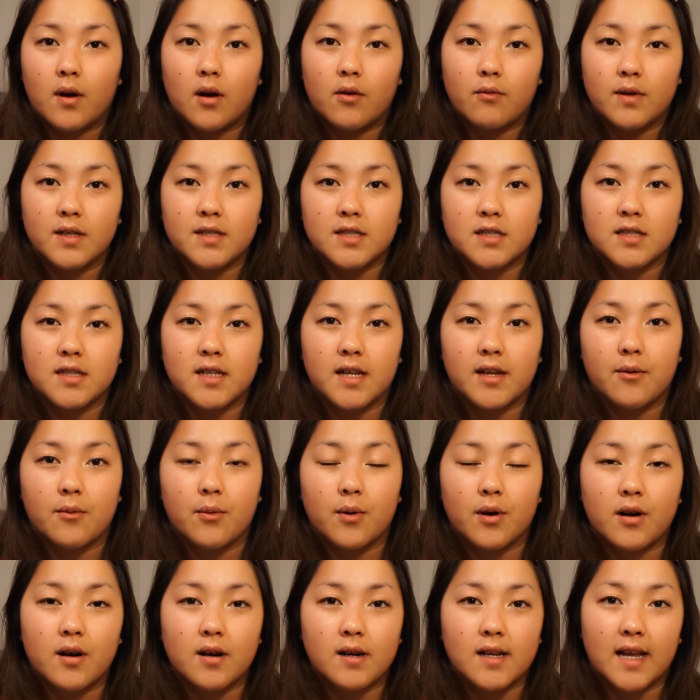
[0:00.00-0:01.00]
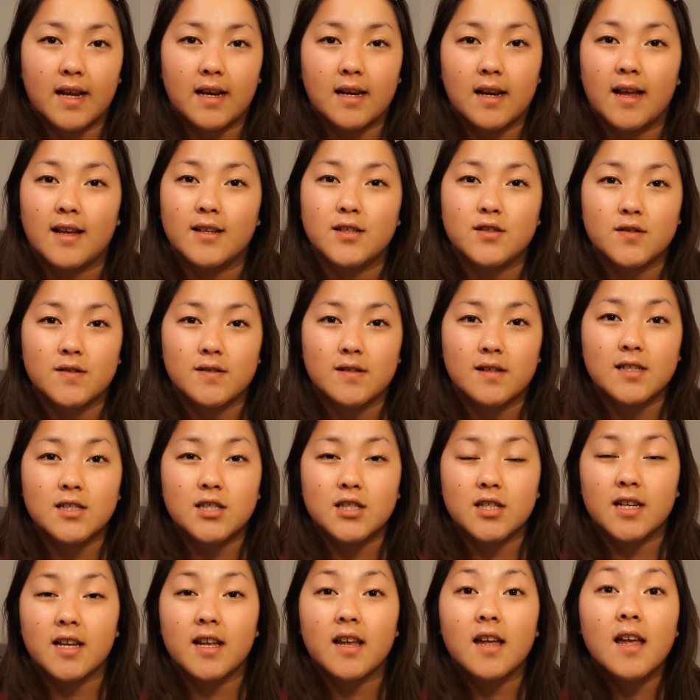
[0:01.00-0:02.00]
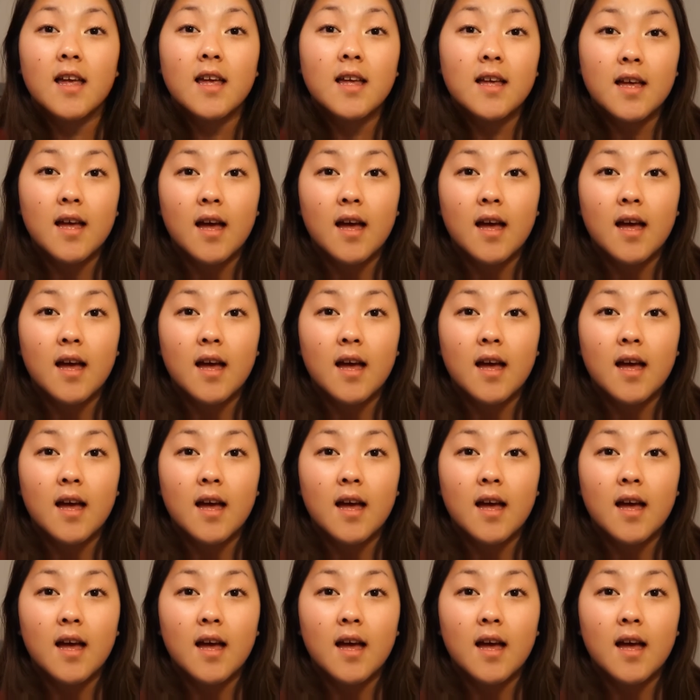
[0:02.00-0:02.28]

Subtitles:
originally were, like natural and shit.